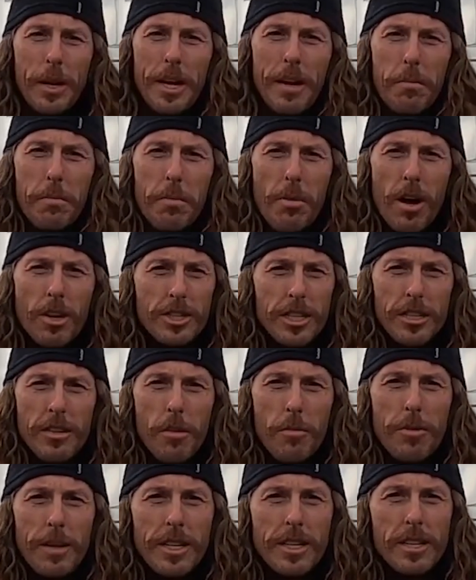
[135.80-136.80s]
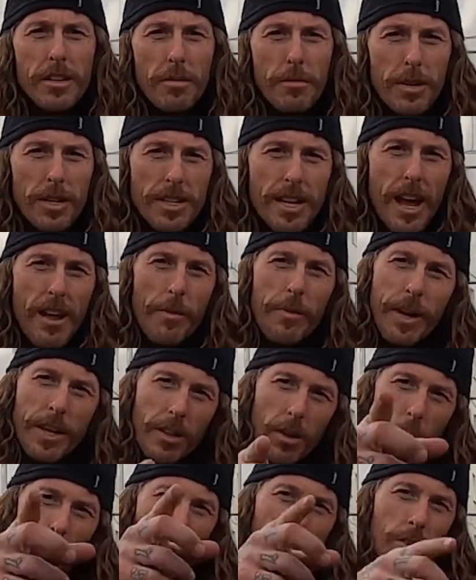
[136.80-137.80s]
a twenty year project, no big deal, but now we
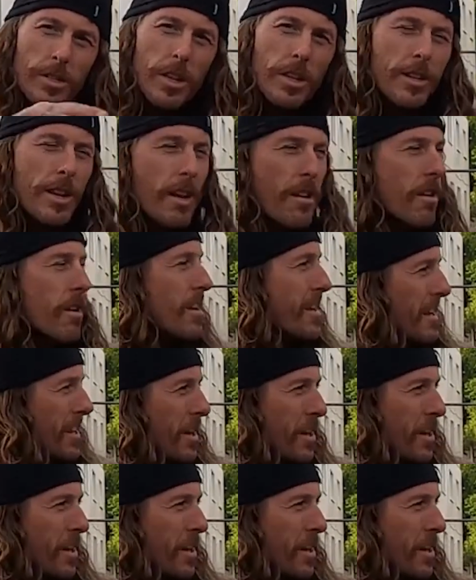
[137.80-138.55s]
got the horns on there.